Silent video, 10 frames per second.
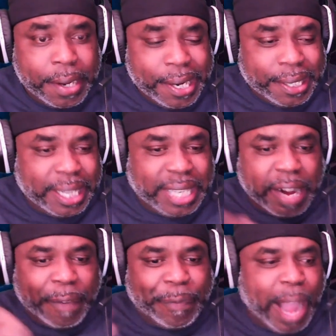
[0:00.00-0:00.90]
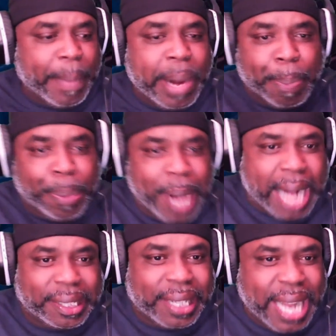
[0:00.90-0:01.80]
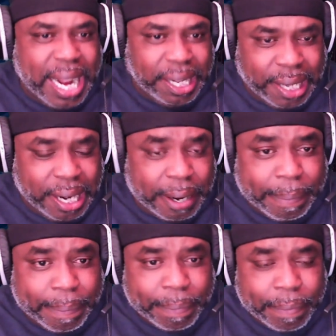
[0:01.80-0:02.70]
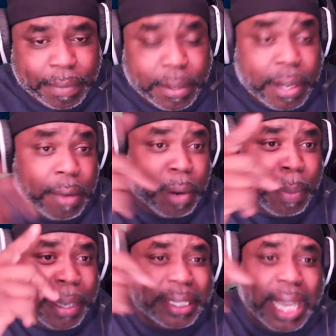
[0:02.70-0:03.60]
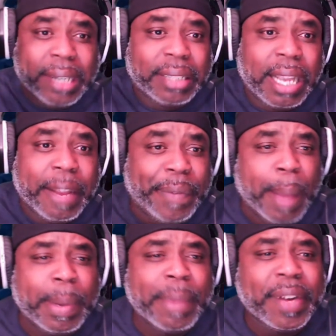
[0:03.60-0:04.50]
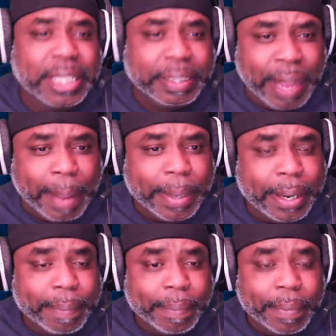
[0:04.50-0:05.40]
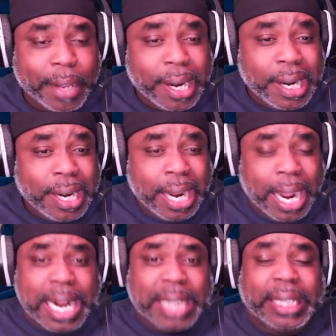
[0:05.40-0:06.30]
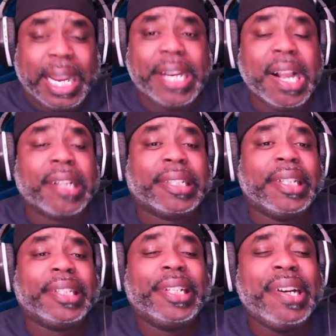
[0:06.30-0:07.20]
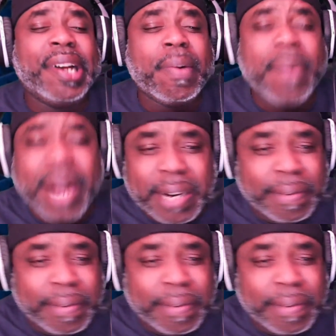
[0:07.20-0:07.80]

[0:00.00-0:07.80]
She say the family plots against her. But my title say family versus family. And I said, young sister, you know what?